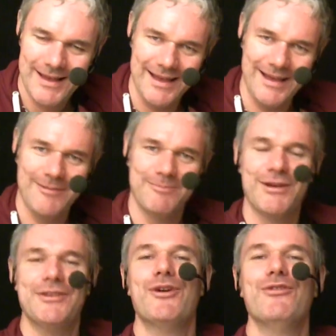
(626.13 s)
Um,
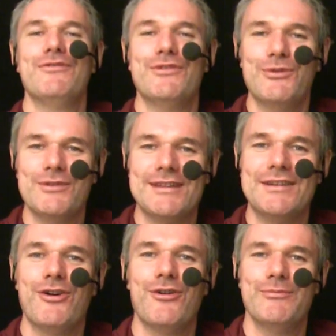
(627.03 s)
but no food and
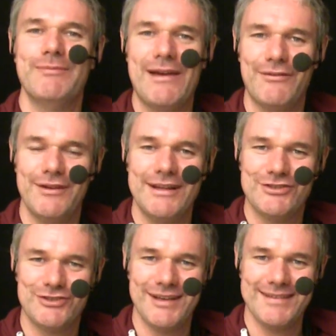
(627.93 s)
no
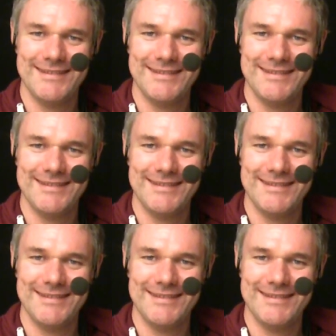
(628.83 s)
beverage.